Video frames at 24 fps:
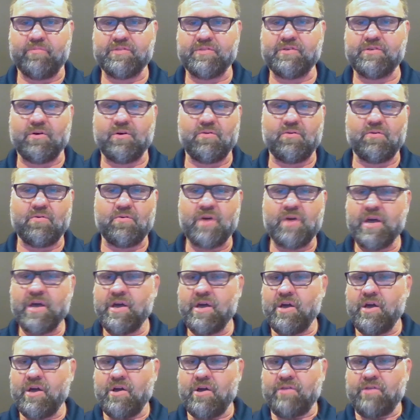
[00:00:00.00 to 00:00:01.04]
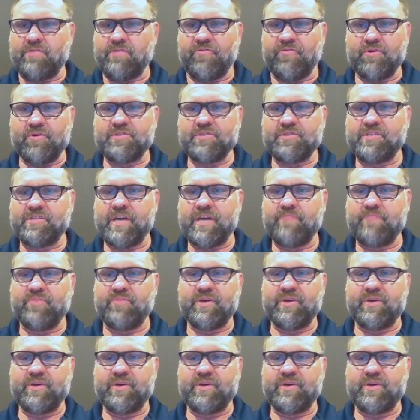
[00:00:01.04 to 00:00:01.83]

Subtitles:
So the first step